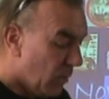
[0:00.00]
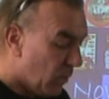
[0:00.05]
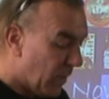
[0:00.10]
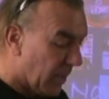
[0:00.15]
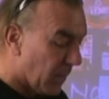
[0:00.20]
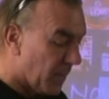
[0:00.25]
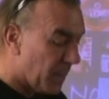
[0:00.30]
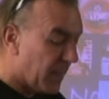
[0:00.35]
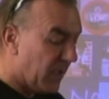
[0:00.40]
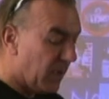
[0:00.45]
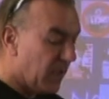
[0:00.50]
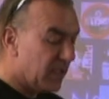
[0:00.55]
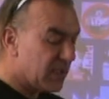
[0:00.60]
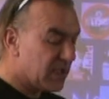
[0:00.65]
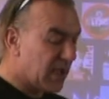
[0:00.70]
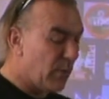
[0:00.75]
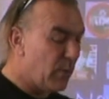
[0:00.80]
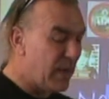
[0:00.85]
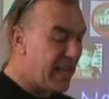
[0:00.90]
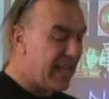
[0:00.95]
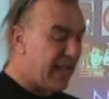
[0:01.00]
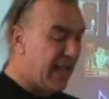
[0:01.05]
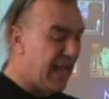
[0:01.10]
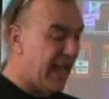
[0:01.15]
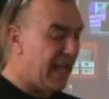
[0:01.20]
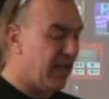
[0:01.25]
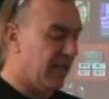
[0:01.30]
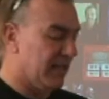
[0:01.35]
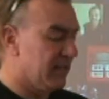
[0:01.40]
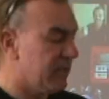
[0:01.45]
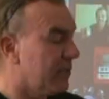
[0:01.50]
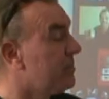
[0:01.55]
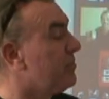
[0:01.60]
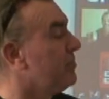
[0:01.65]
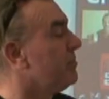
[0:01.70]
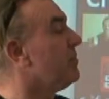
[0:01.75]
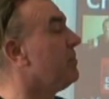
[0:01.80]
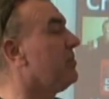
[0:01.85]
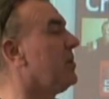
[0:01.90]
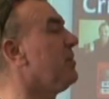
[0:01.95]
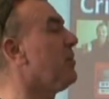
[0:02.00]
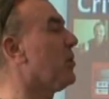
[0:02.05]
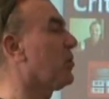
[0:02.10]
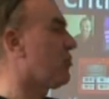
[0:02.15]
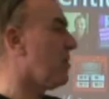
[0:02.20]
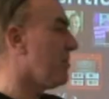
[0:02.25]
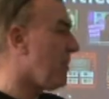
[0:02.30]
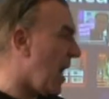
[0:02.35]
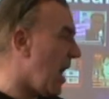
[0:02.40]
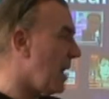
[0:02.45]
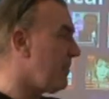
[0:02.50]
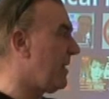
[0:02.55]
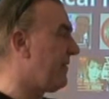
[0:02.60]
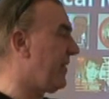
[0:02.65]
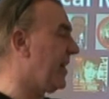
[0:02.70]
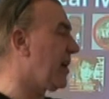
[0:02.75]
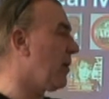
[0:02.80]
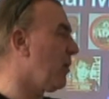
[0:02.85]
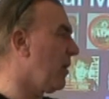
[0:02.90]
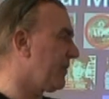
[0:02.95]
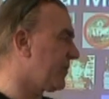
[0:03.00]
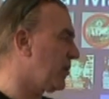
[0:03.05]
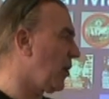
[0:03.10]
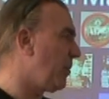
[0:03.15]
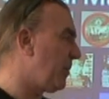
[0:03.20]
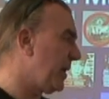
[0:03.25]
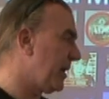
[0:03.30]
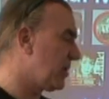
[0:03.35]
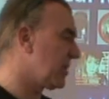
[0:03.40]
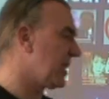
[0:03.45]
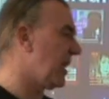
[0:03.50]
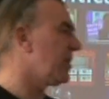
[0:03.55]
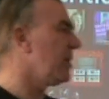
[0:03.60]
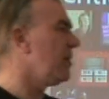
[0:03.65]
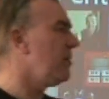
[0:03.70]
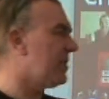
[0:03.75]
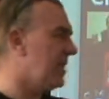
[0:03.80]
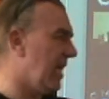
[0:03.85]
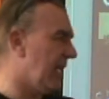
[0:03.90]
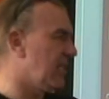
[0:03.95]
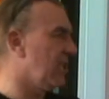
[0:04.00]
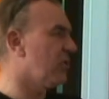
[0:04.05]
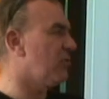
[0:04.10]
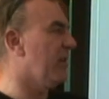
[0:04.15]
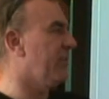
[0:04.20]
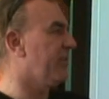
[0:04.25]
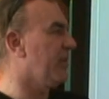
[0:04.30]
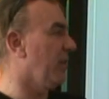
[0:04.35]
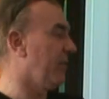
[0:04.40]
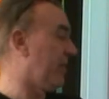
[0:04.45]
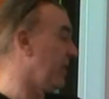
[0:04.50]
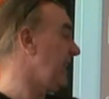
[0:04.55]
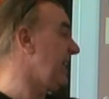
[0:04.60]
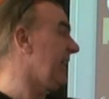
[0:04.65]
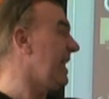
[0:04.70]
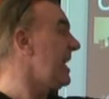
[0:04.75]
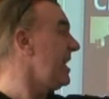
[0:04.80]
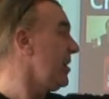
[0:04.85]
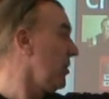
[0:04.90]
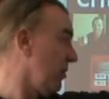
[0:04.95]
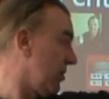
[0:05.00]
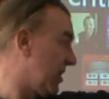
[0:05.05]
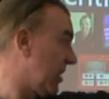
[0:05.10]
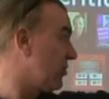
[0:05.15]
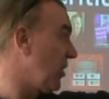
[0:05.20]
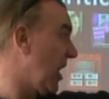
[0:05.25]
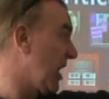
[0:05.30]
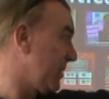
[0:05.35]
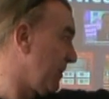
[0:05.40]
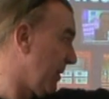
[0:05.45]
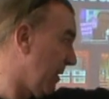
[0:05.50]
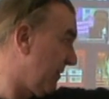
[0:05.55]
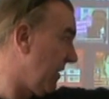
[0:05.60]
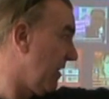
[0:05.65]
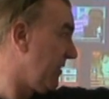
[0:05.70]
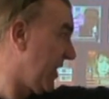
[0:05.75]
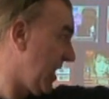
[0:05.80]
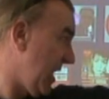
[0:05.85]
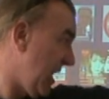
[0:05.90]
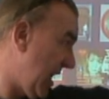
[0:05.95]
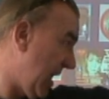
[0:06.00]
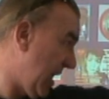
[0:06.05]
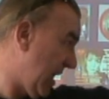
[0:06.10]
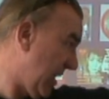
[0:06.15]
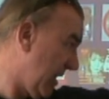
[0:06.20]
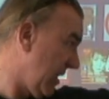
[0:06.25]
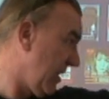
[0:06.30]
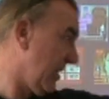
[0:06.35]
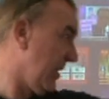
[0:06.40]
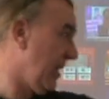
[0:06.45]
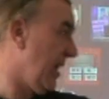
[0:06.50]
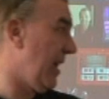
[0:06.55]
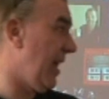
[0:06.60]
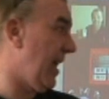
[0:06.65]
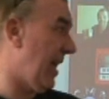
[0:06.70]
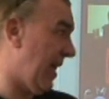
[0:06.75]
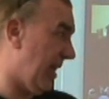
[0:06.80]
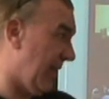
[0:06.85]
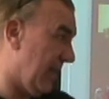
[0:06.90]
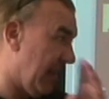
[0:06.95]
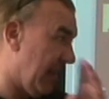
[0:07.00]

Well, so you must remind me if I go off topic, because I do tend to drift off. He usually drags me off over there. Yeah,